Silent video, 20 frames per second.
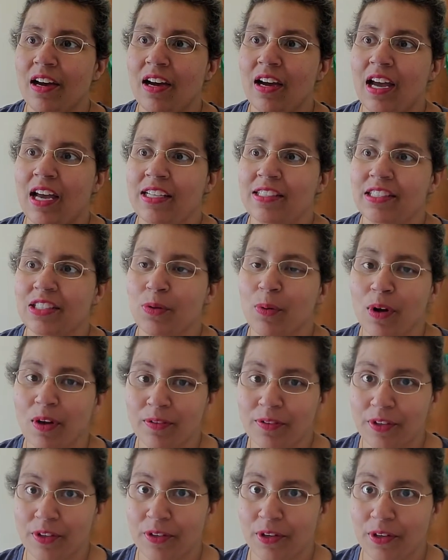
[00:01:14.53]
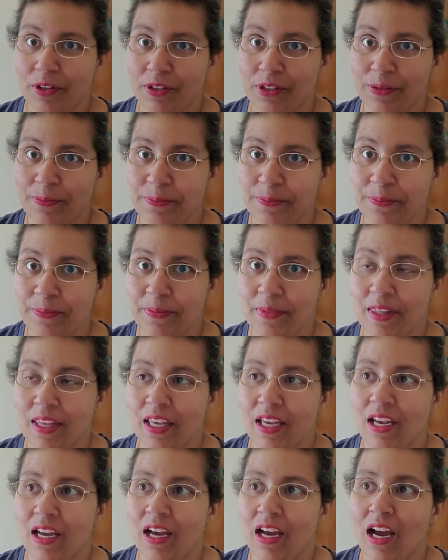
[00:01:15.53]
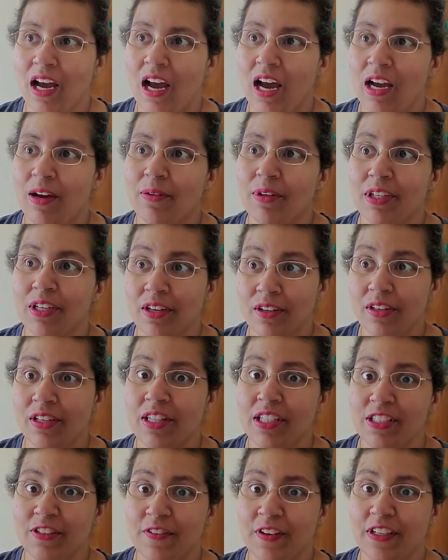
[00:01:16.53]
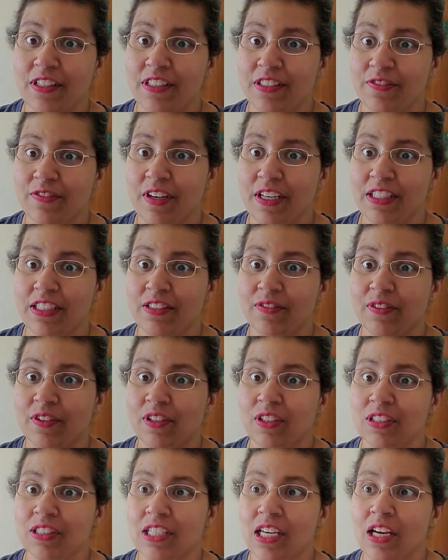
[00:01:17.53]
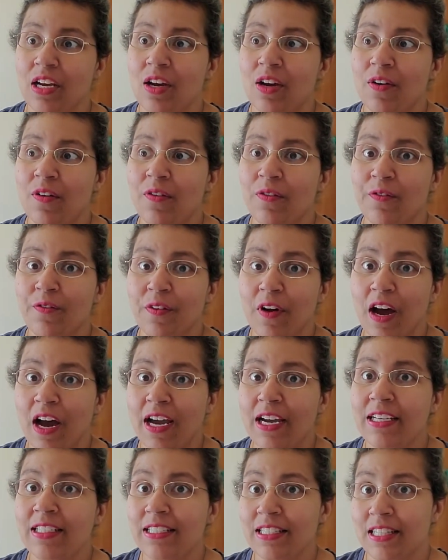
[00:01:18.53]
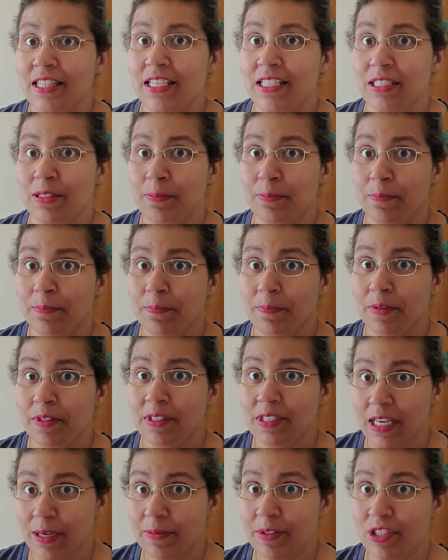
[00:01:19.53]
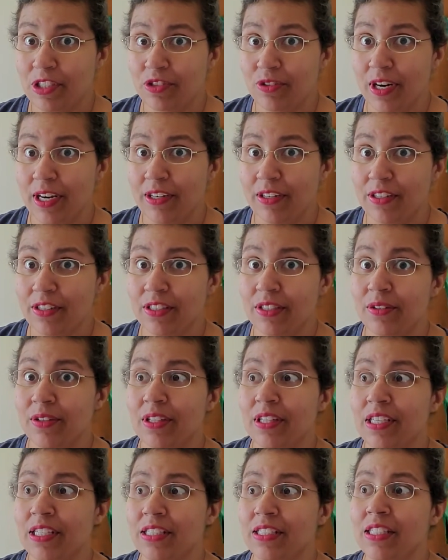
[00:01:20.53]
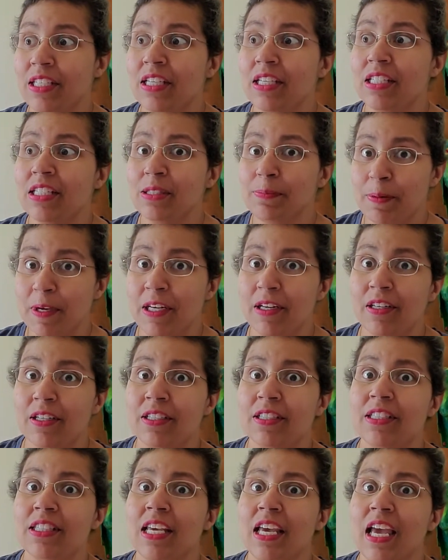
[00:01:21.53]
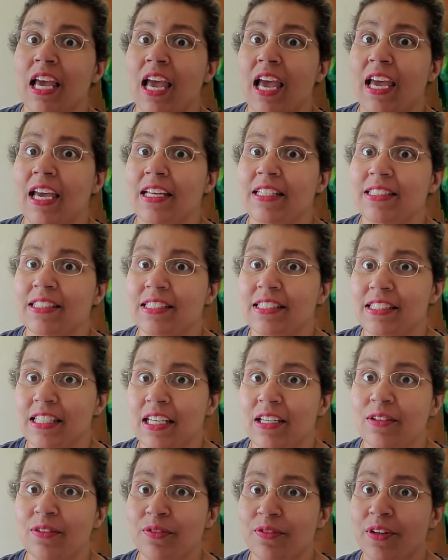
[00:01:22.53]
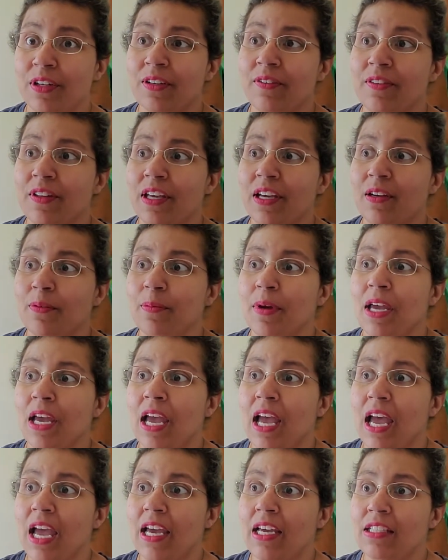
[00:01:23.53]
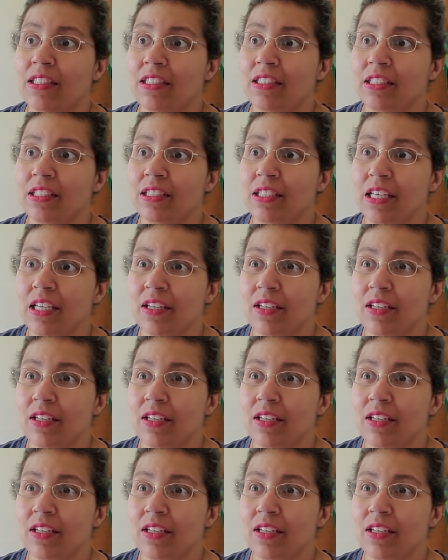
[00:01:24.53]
As a 12-year-old, I would go to these fairs and festivals, find these demonstrators or these spinners and sit in front of them and just